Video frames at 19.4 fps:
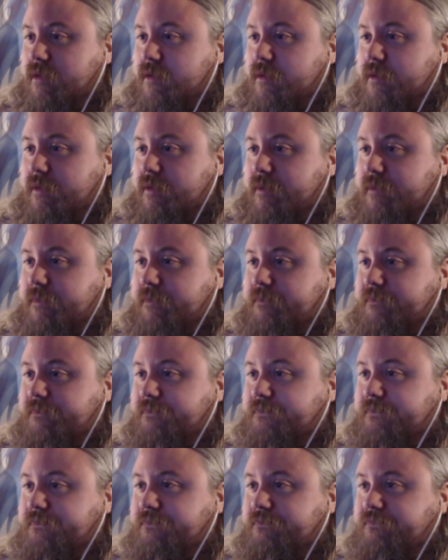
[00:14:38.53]

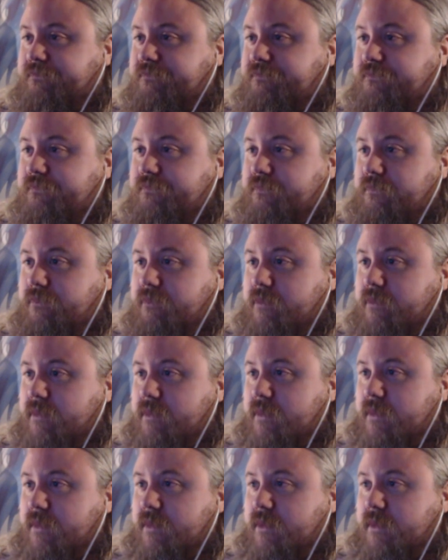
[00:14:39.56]

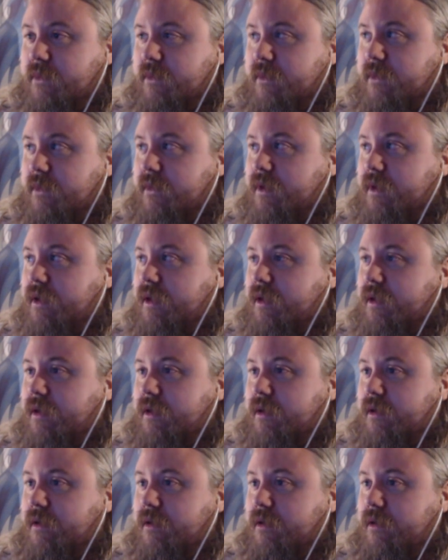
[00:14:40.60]

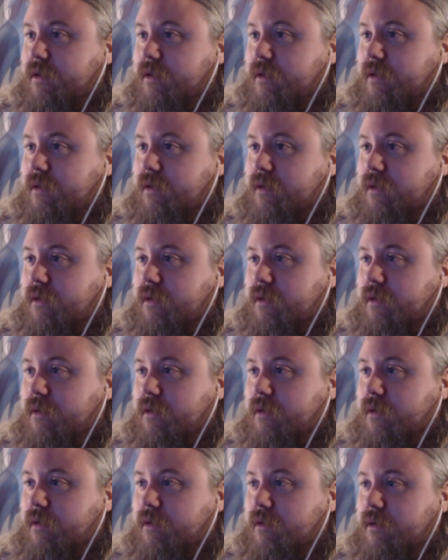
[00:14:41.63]

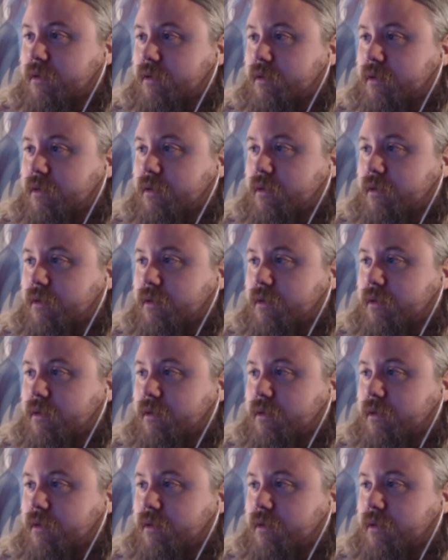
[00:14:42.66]
[no speech]